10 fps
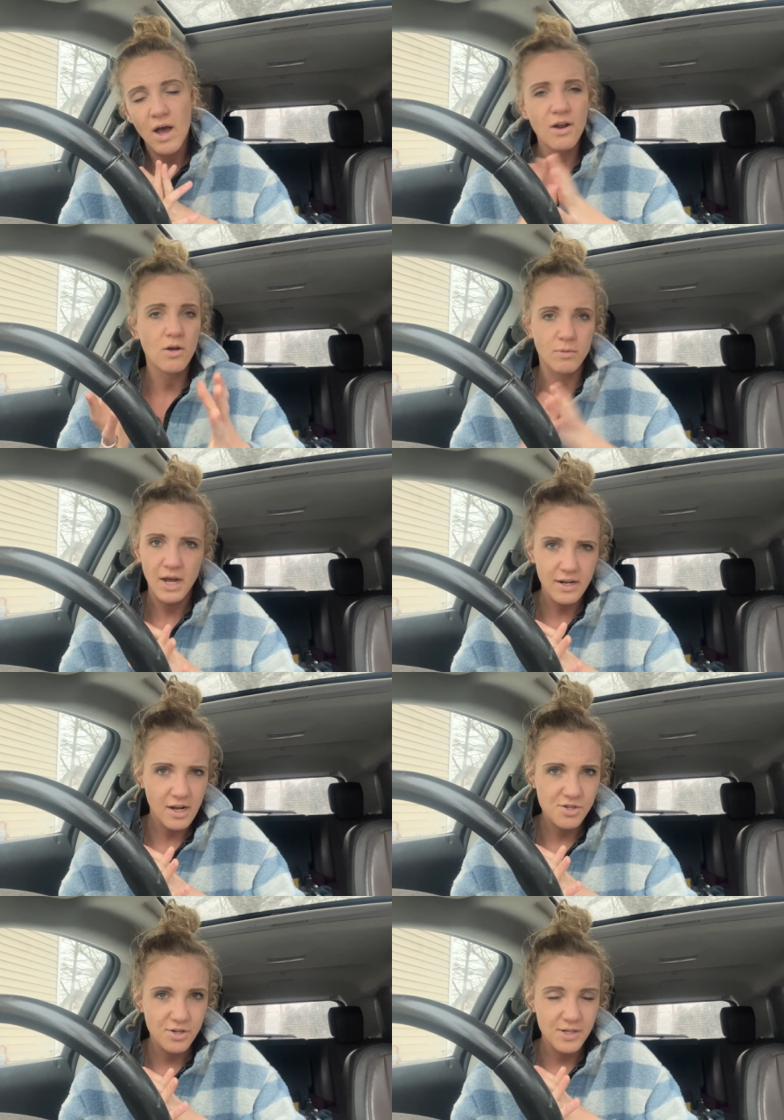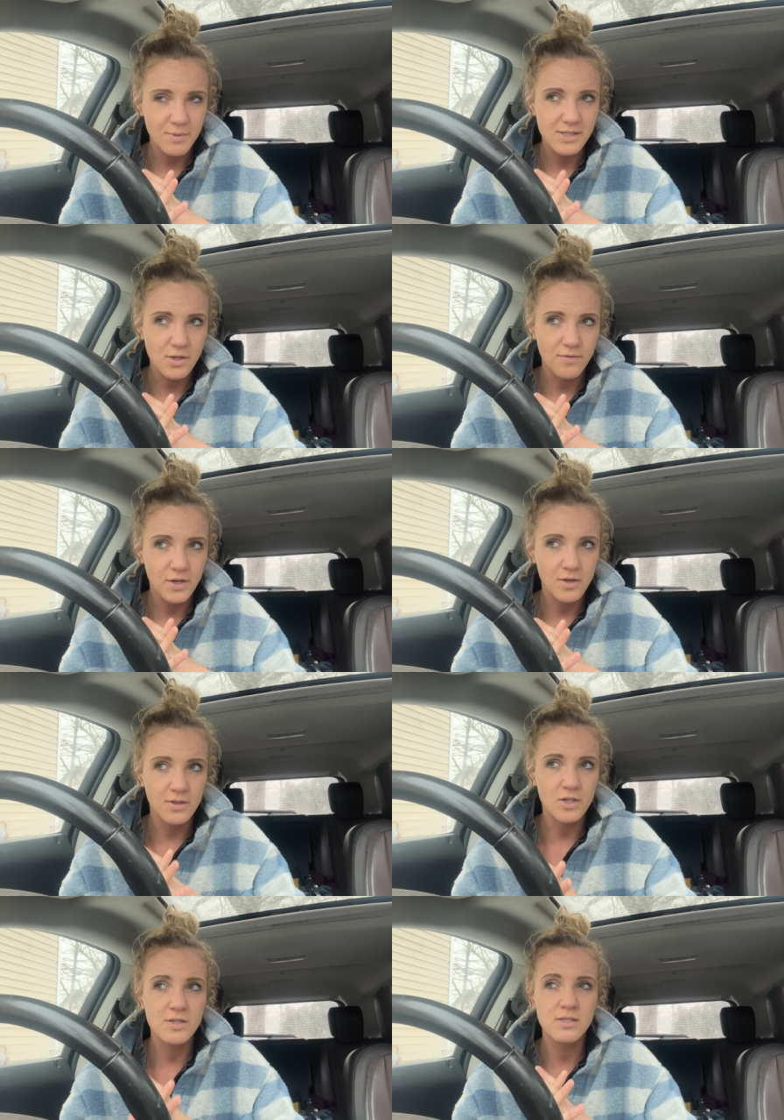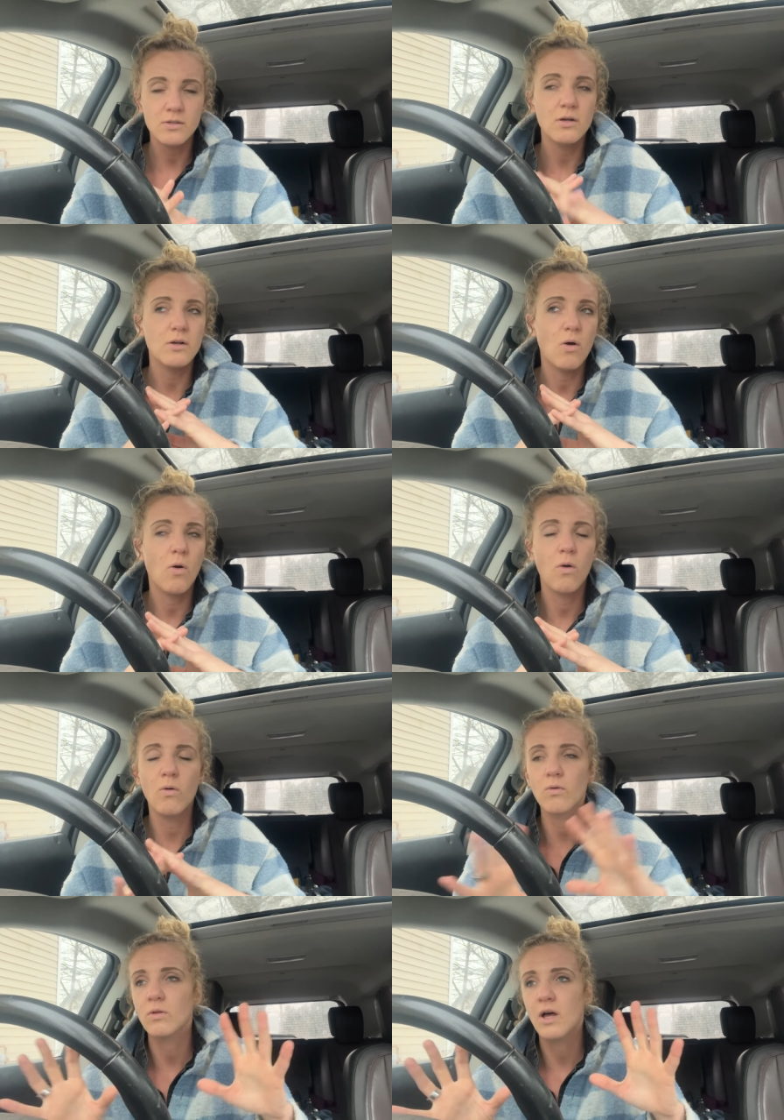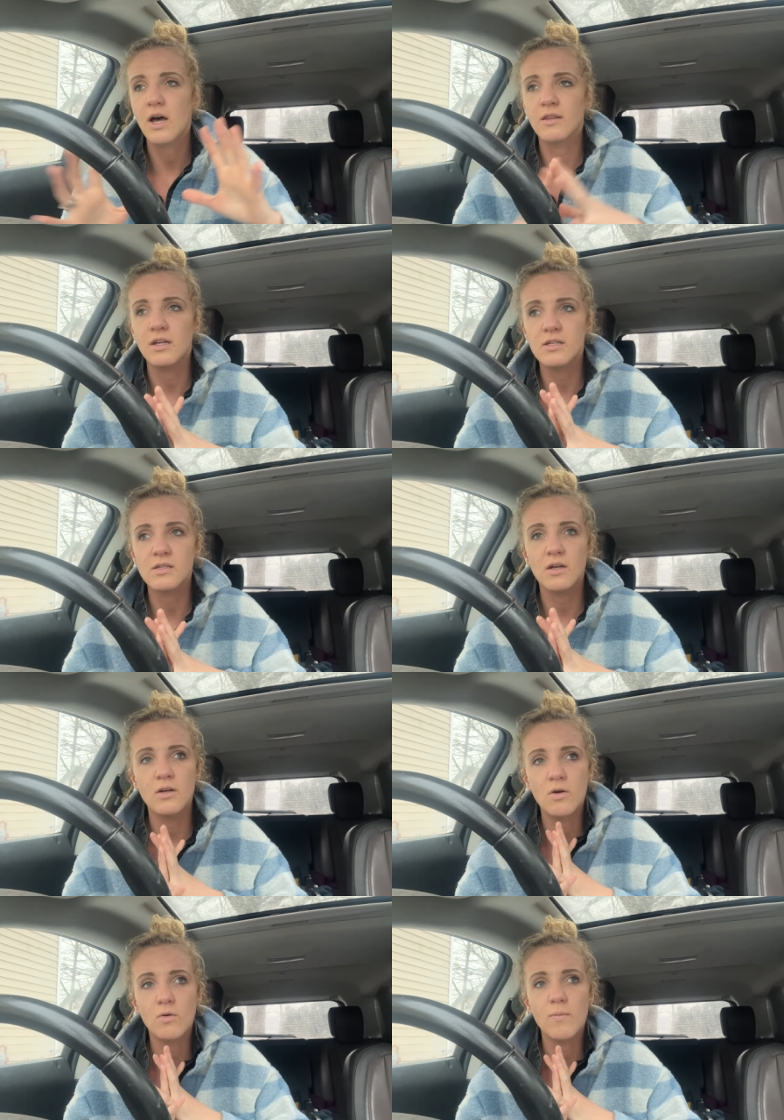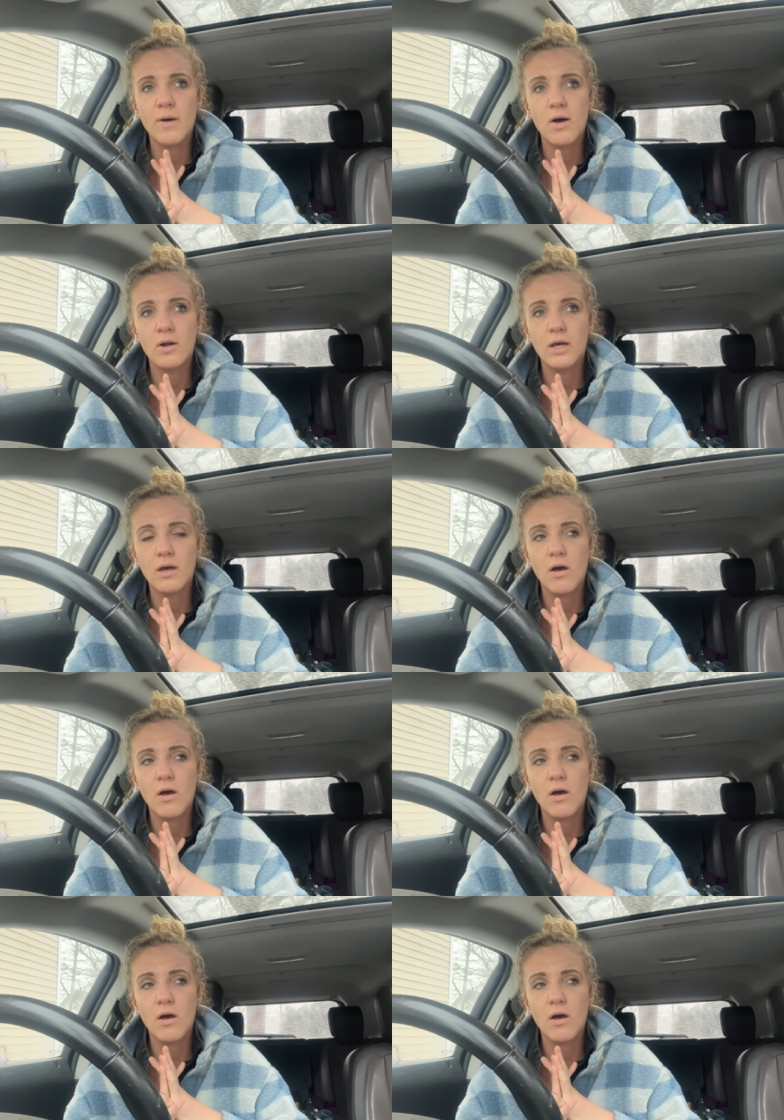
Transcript: I don't know, kind of contradicting myself here. There's still a whole lot that is unknown about it.